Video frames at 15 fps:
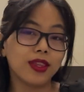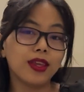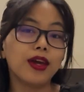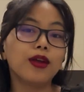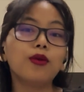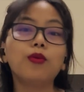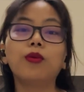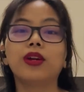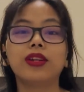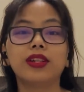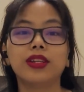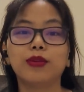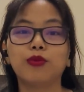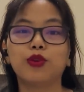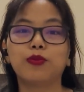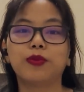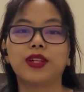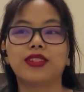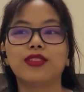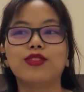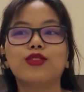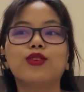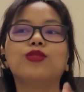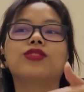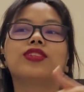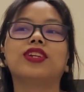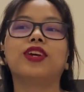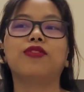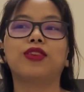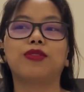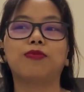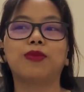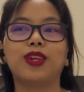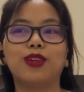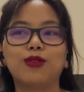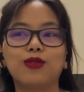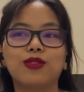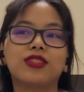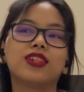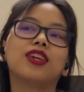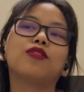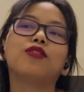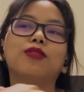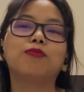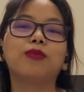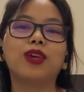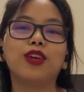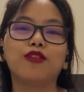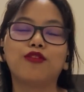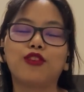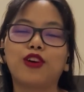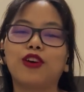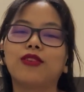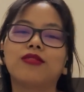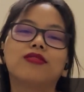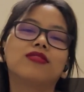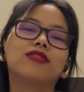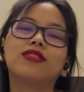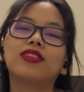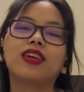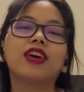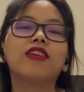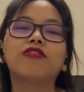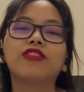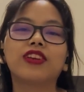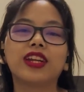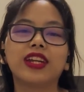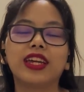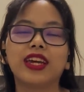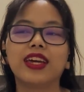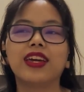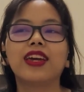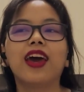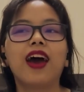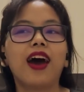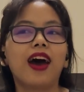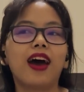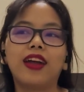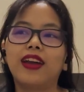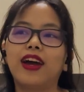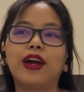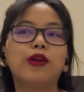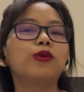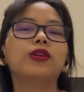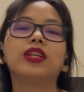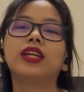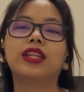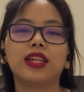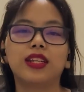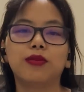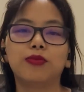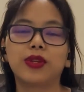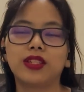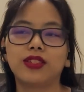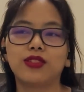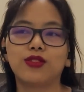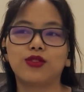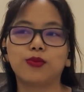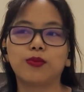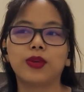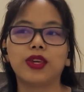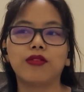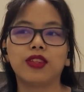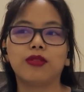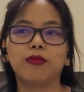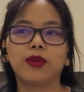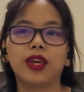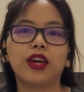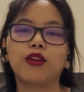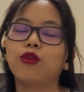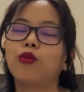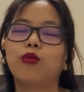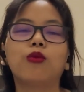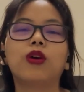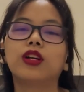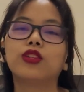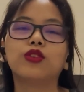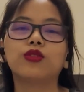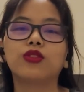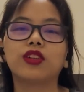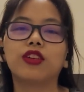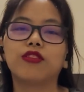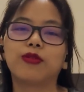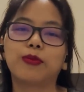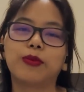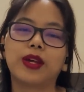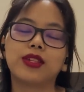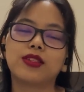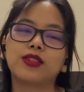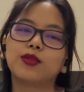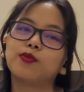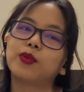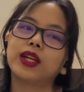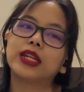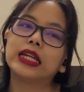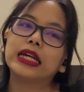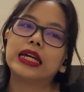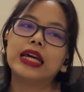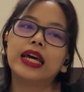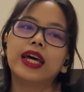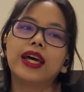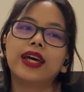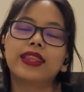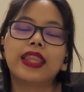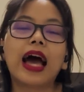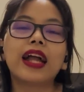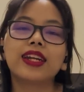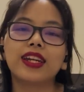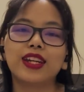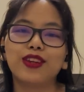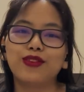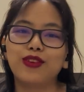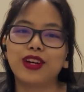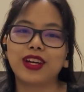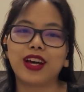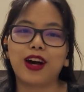I don't want any more presents. You stay with me. You stay with me for every day, and I don't need any presents to be with me. I don't want you to give me presents. But that didn't work